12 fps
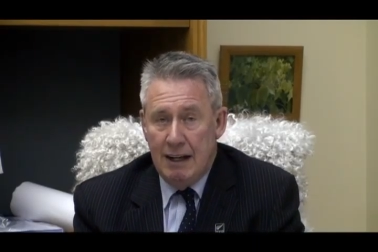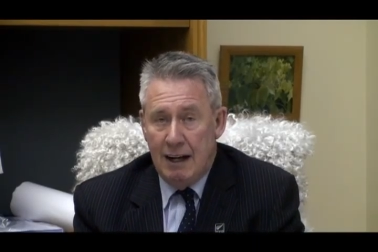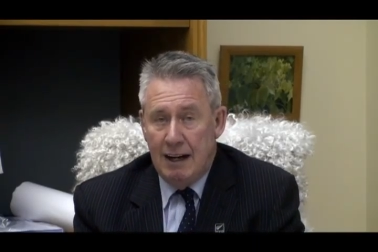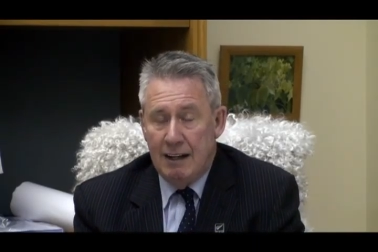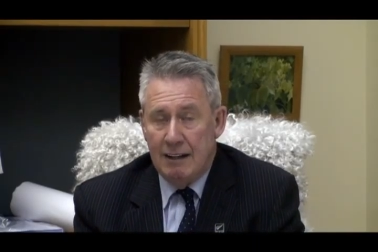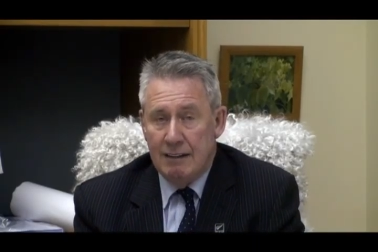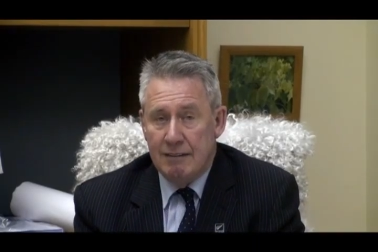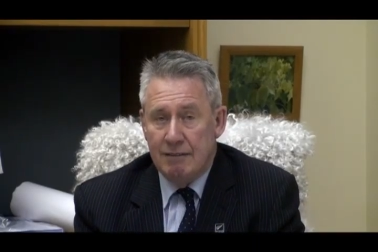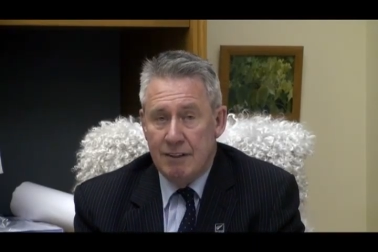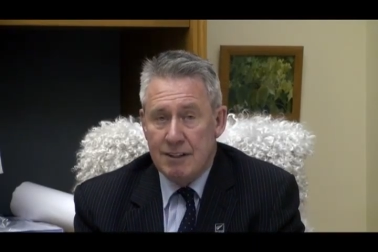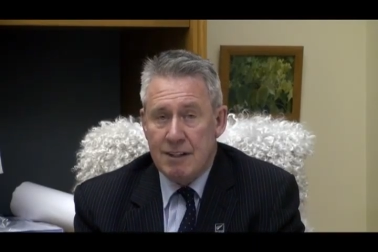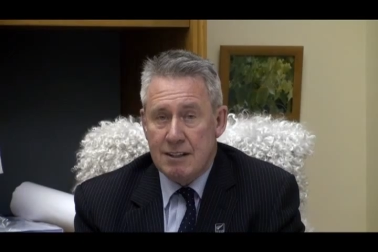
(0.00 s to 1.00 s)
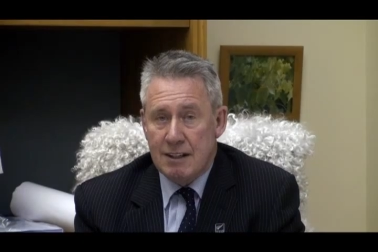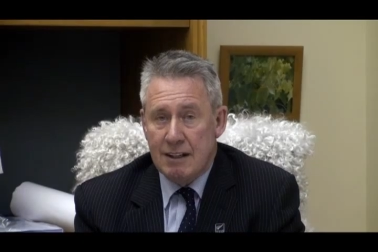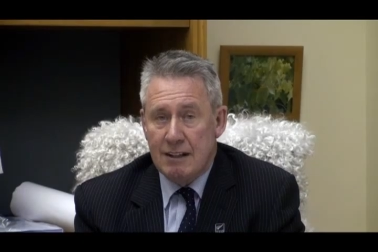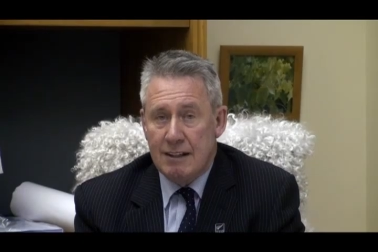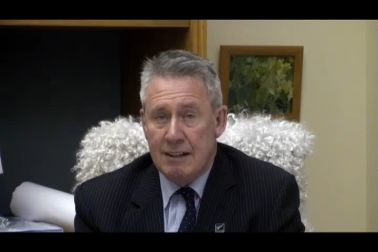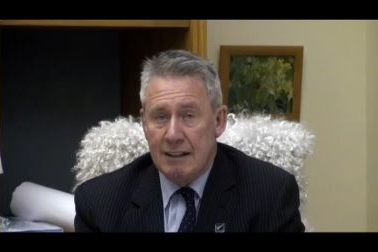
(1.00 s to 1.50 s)
I
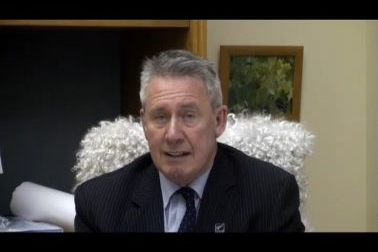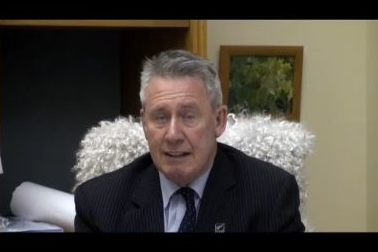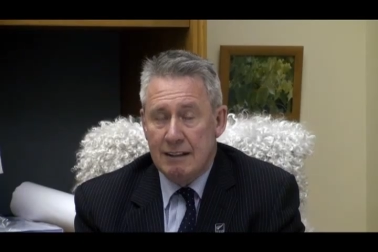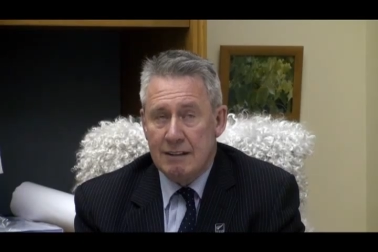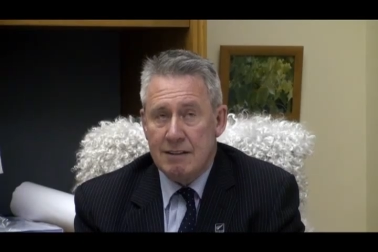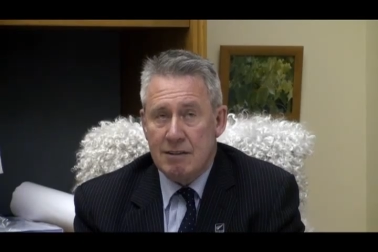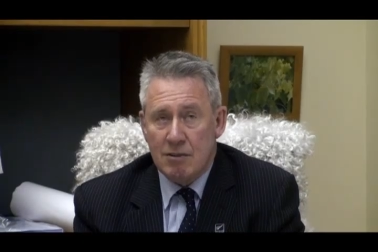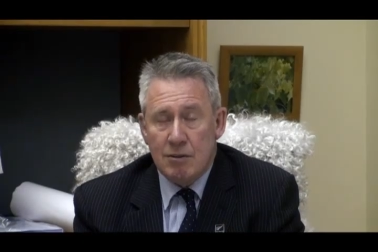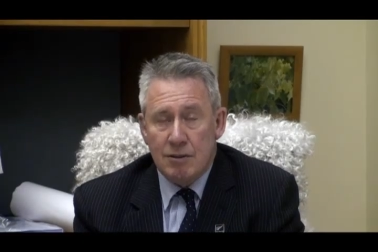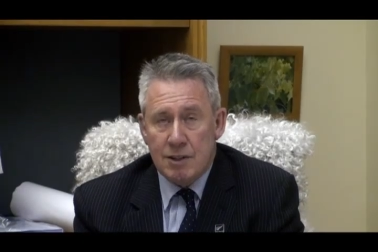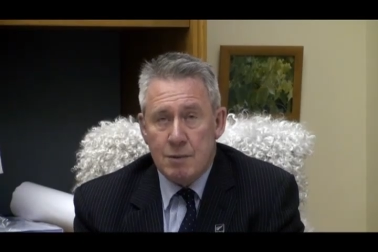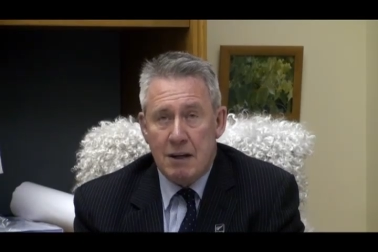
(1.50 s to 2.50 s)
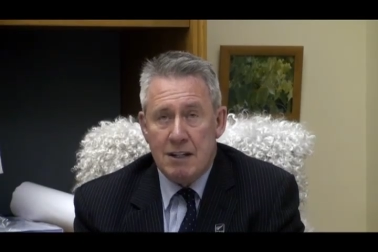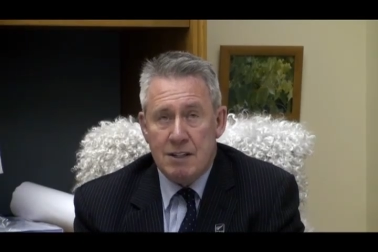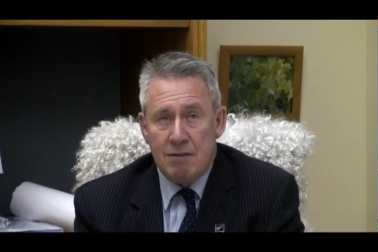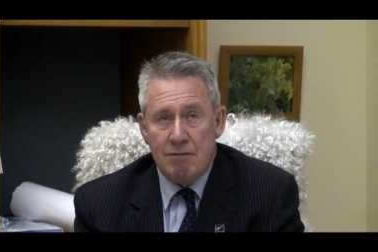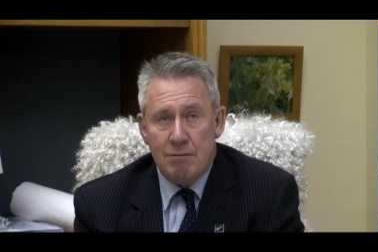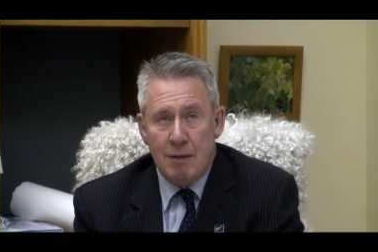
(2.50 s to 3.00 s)
visited the, this is all in the
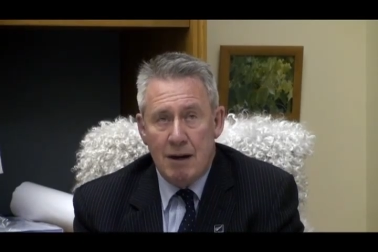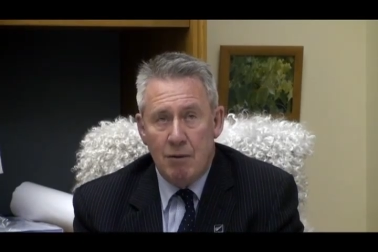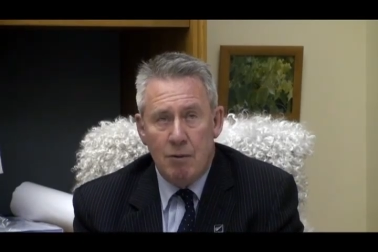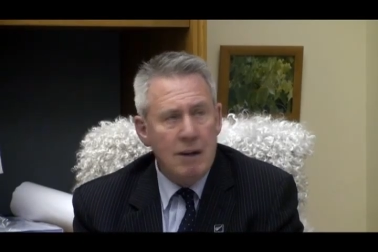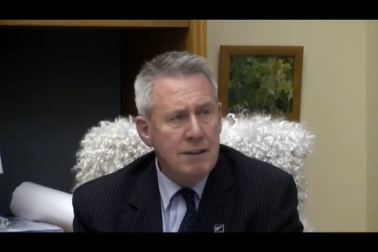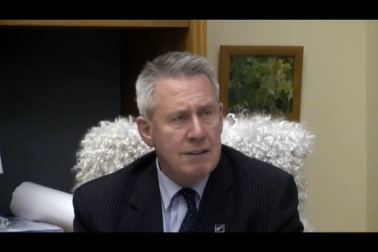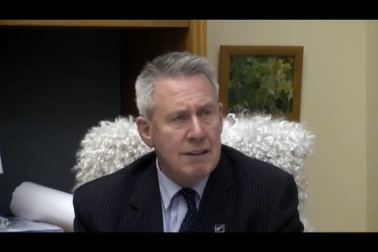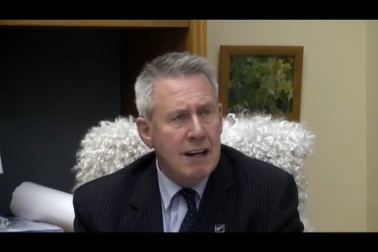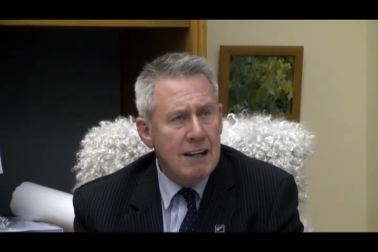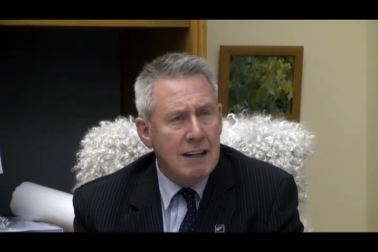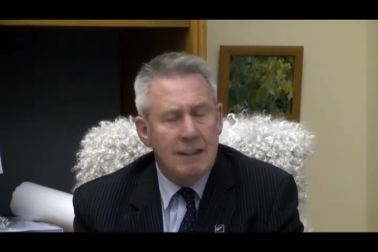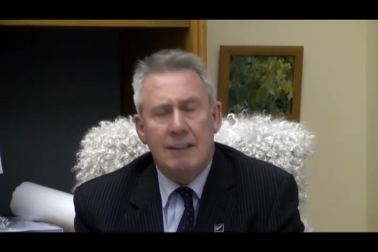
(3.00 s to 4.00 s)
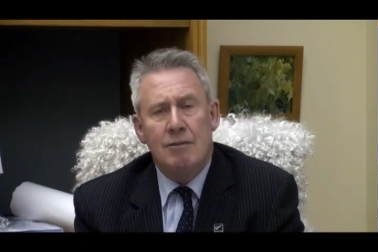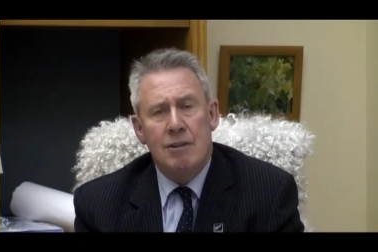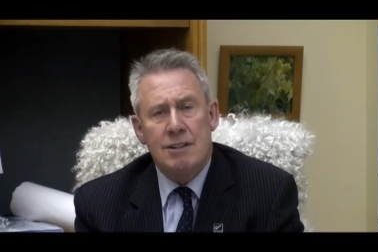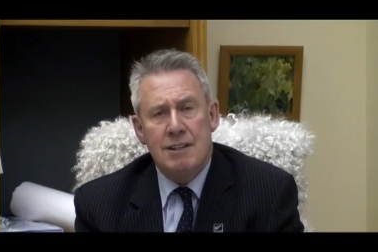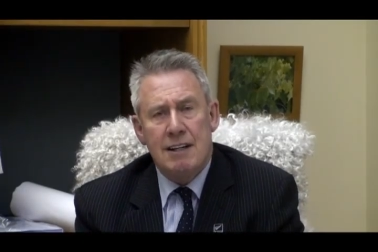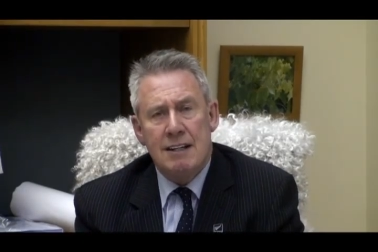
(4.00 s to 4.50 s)
space of about one day, I think it
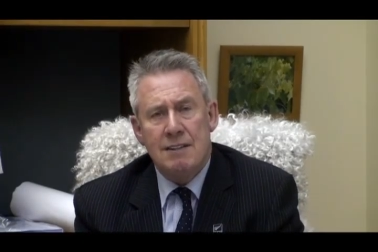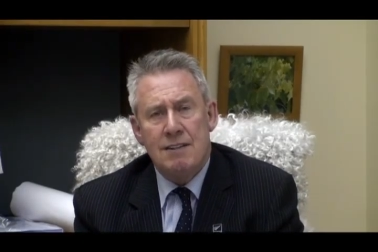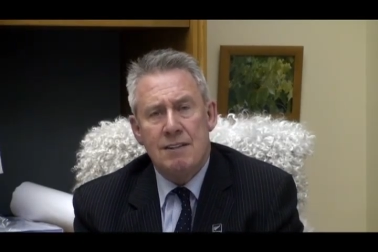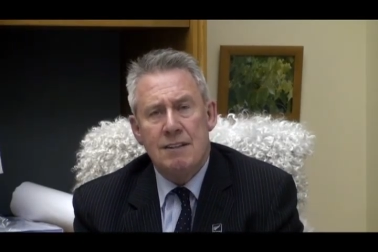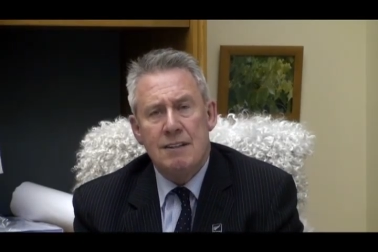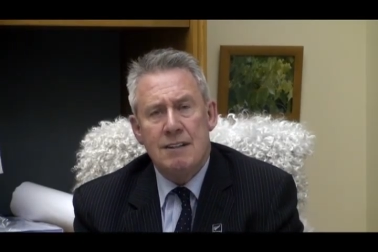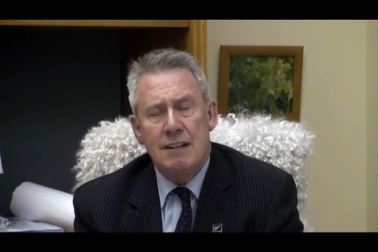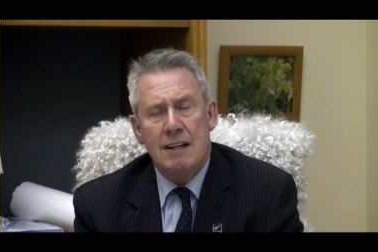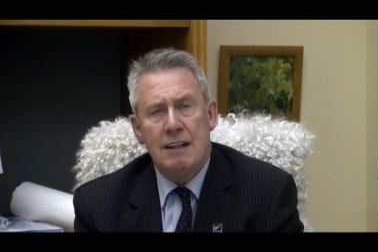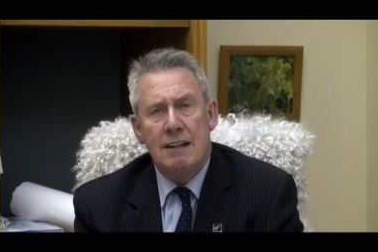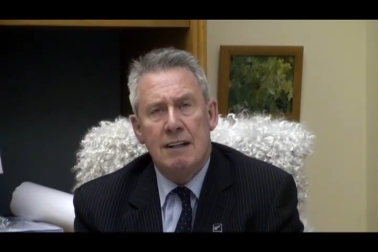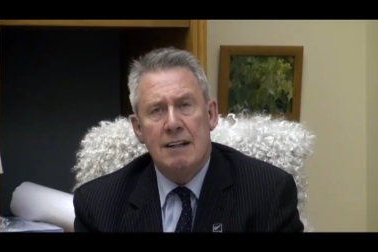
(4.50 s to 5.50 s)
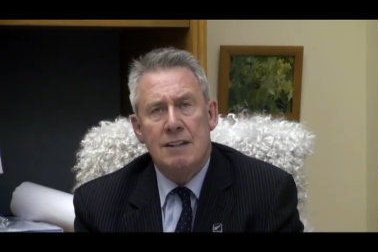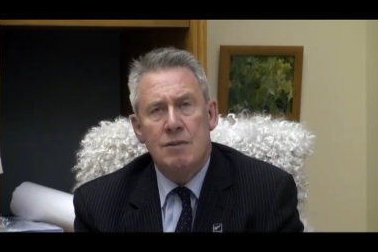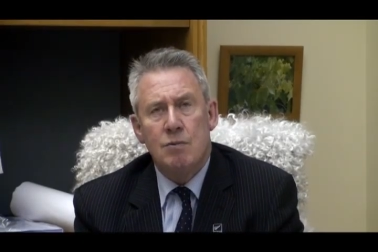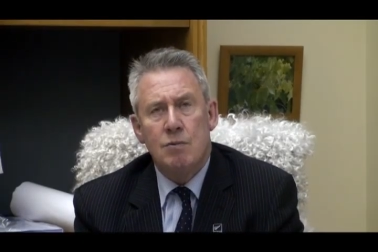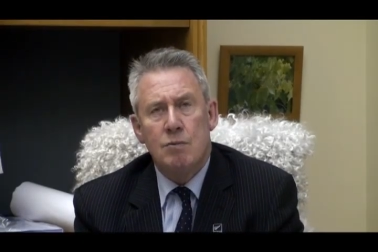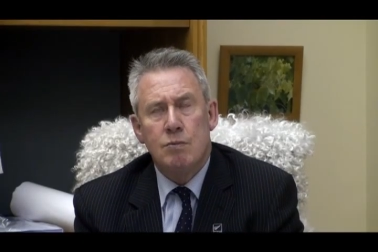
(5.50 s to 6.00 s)
was, last Thursday, uh, last,